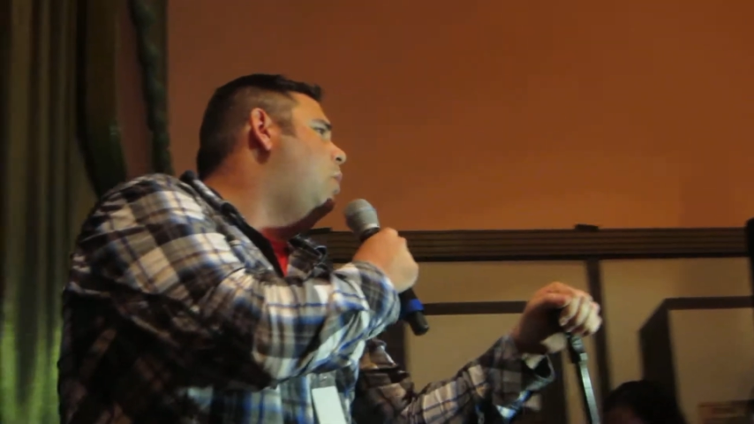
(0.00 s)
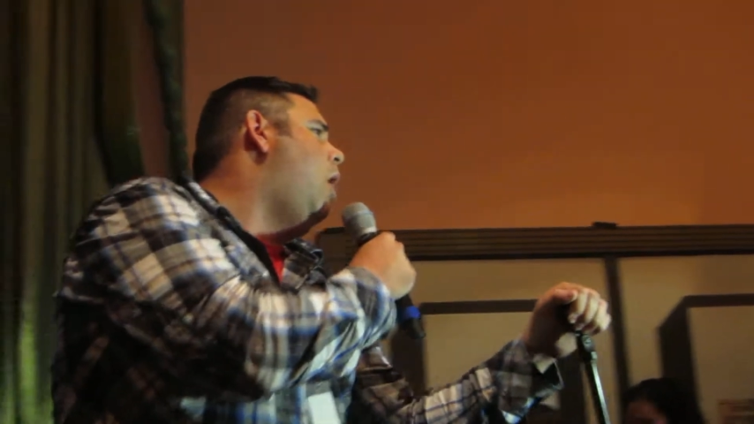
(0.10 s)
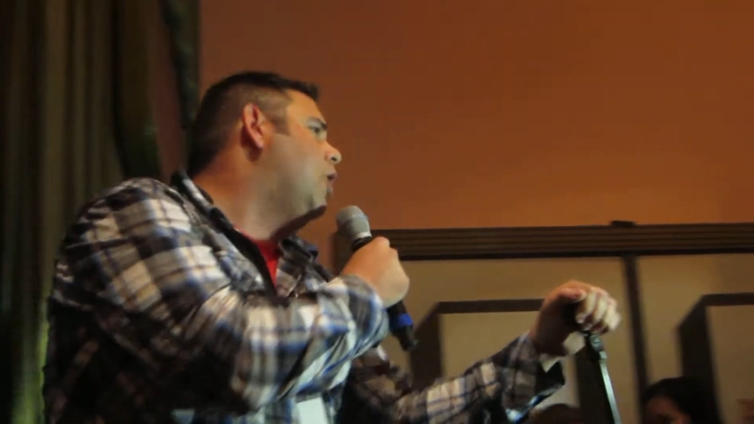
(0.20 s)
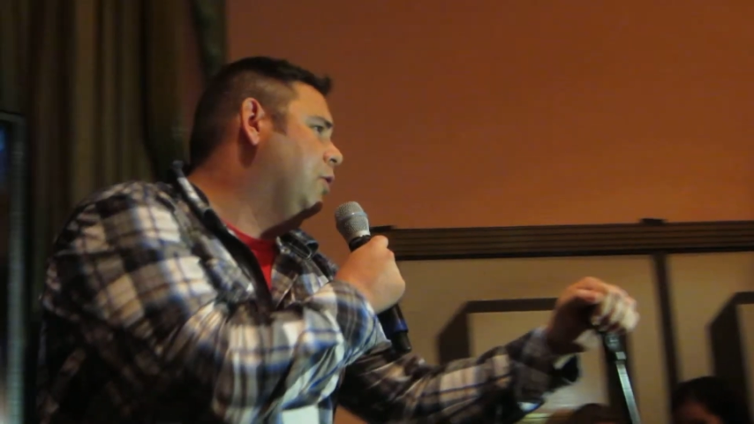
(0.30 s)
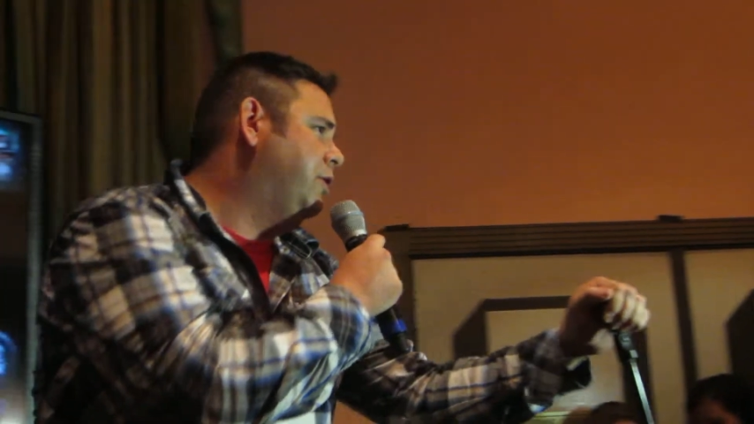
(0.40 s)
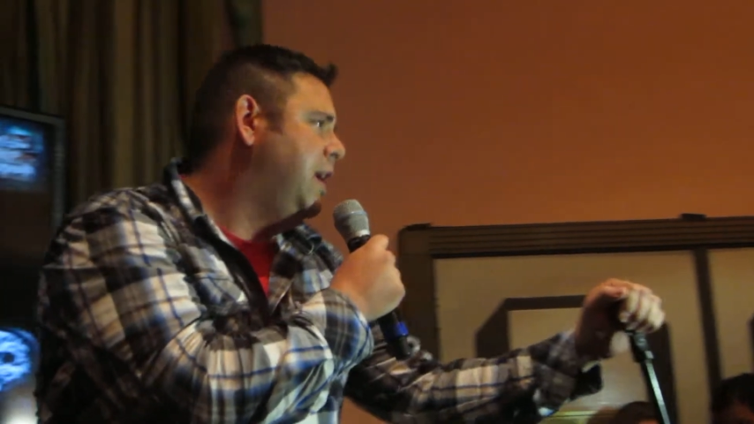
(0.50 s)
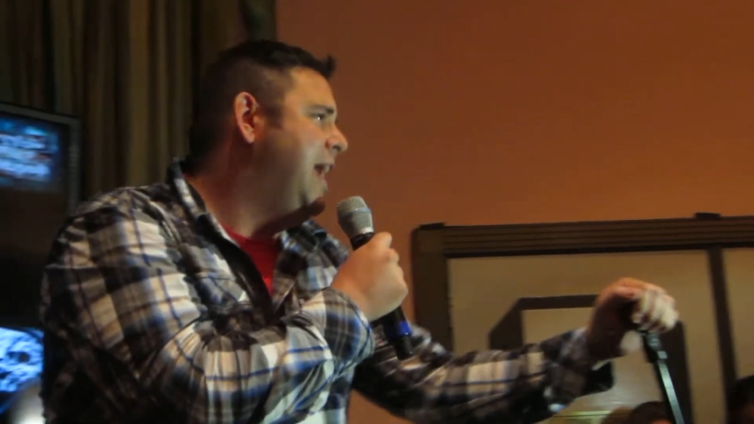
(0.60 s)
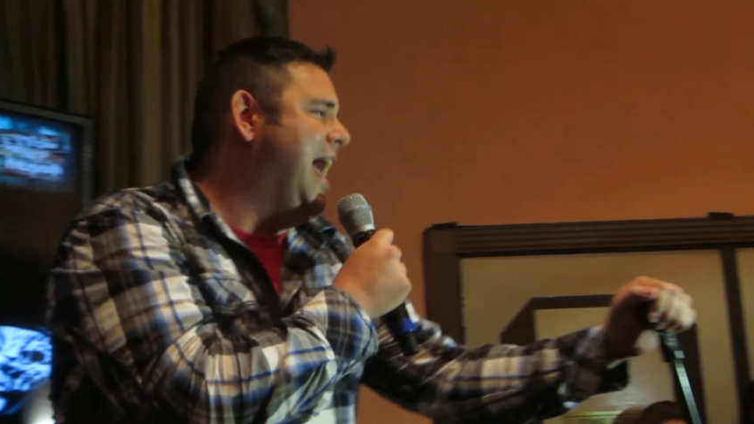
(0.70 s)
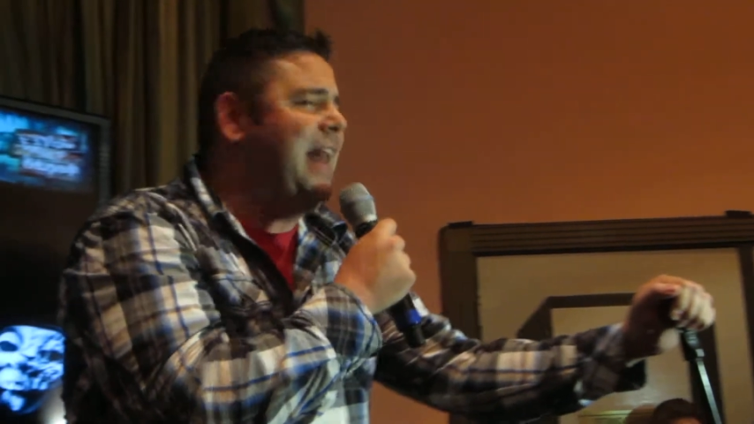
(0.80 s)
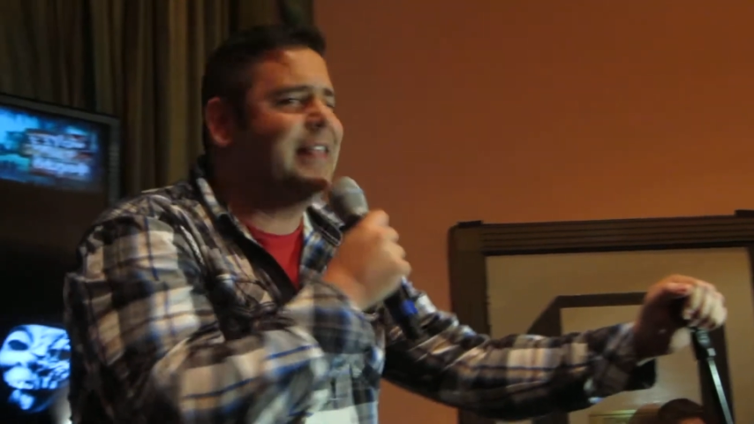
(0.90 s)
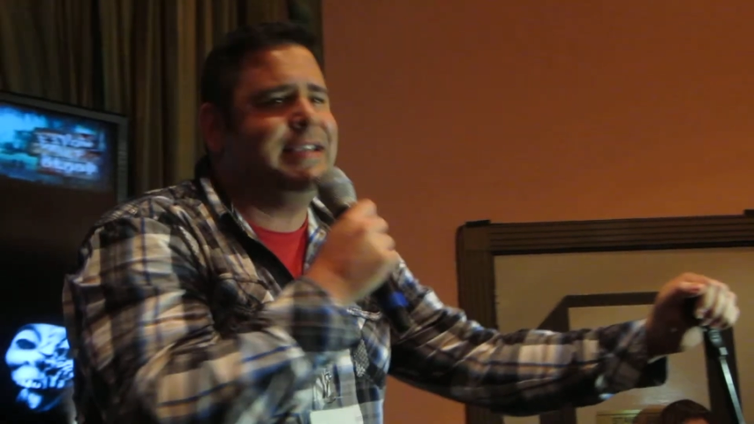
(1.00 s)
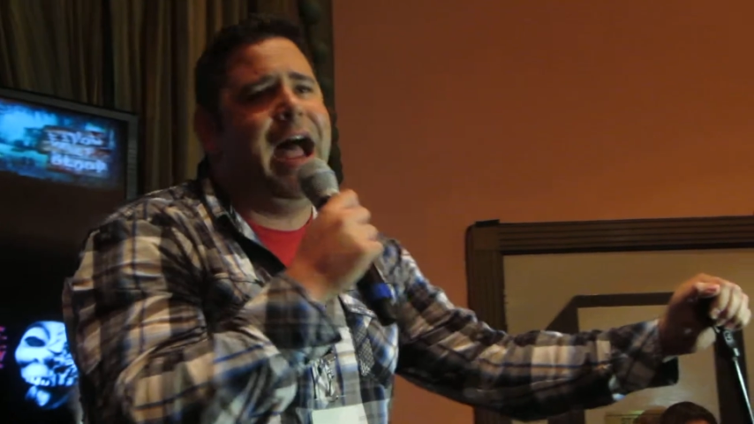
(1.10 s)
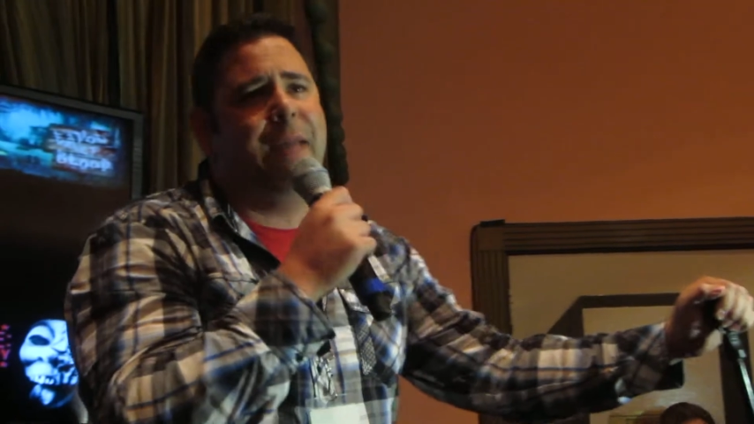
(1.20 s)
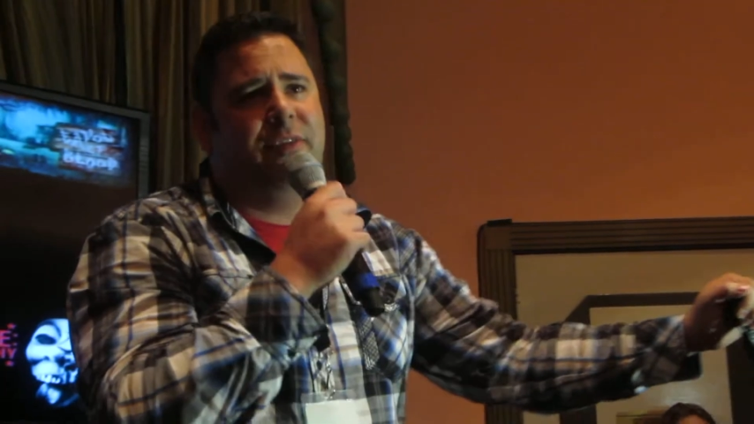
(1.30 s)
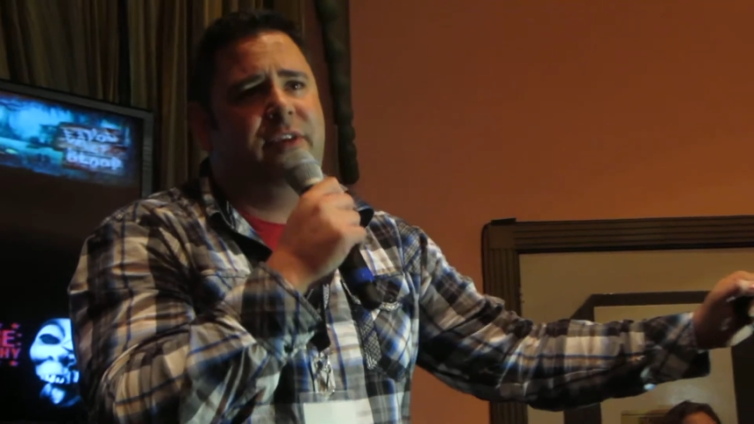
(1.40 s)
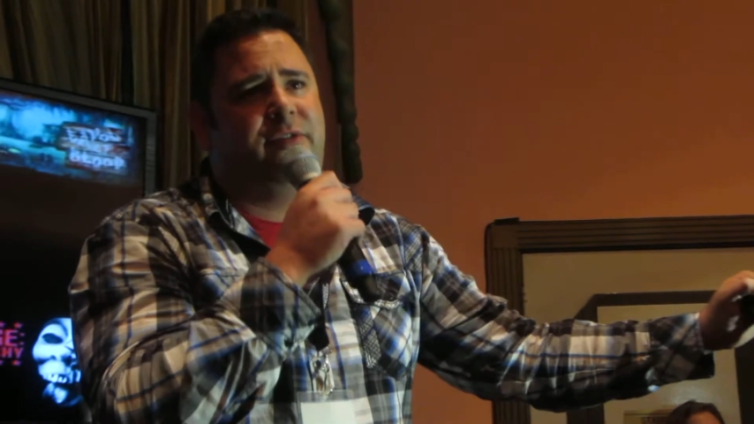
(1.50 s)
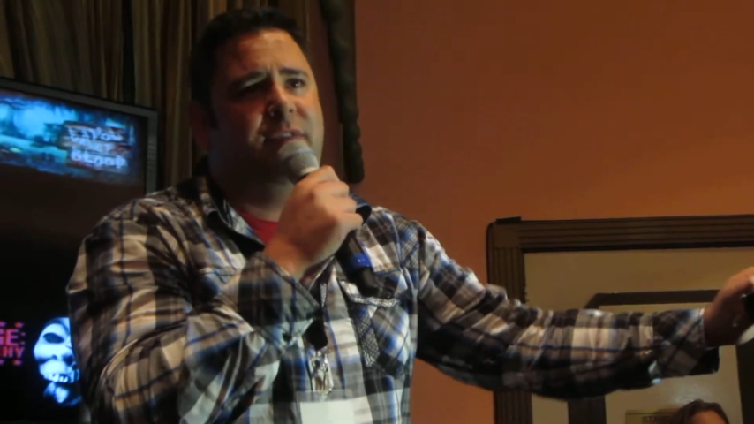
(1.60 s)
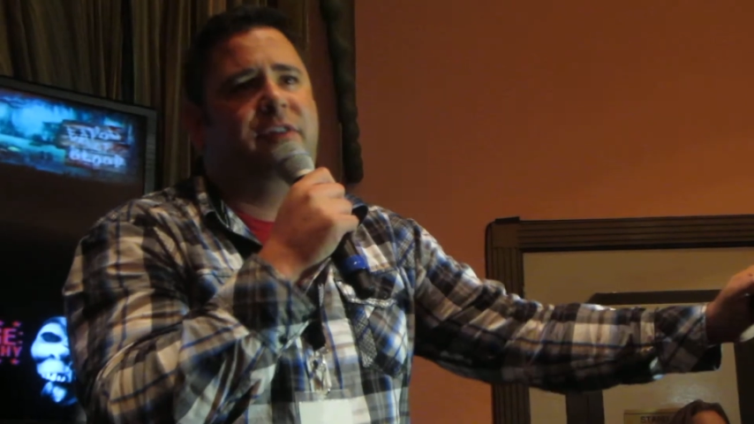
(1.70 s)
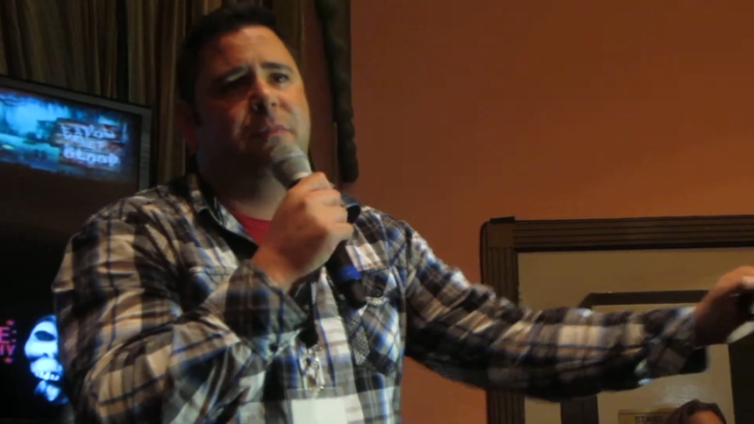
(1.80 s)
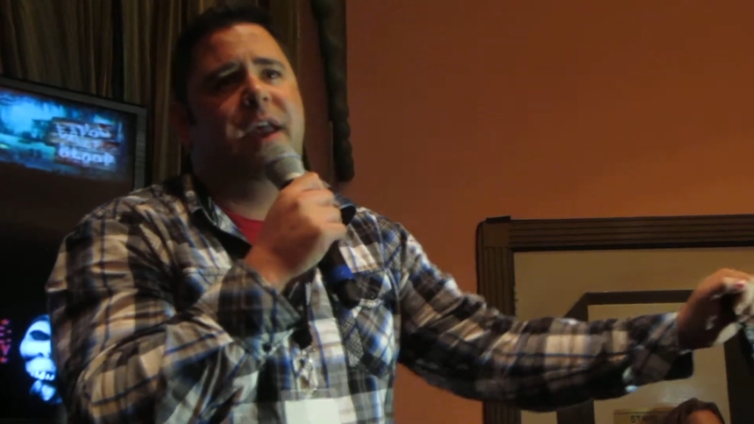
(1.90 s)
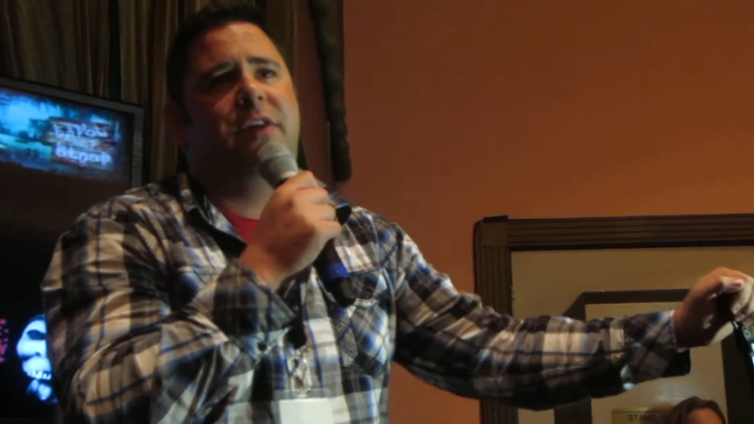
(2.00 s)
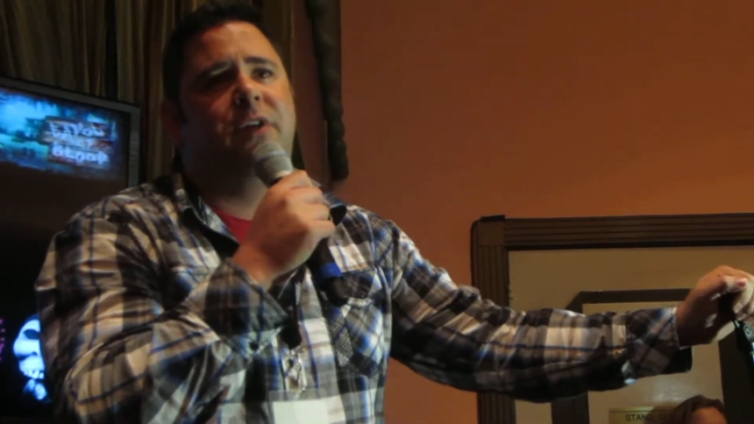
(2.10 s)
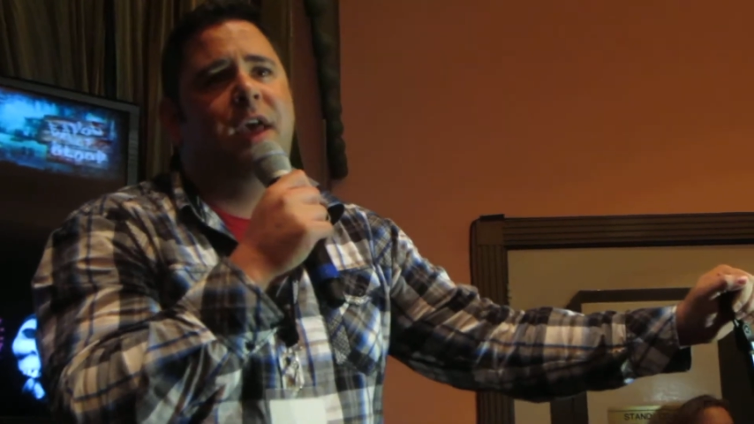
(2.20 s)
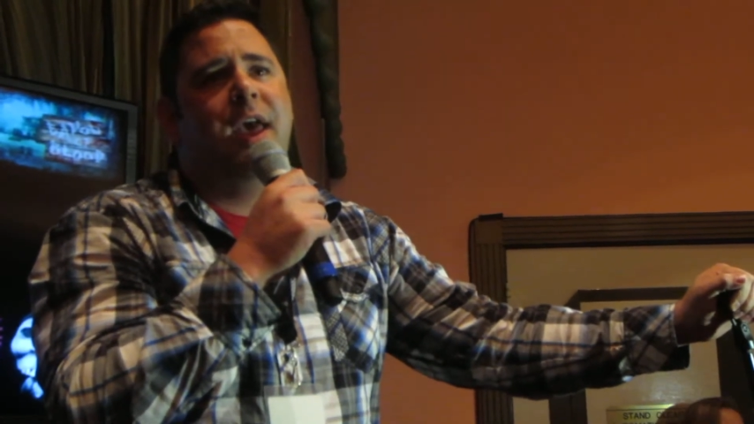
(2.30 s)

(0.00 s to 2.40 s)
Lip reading: walkers at a time in this maze,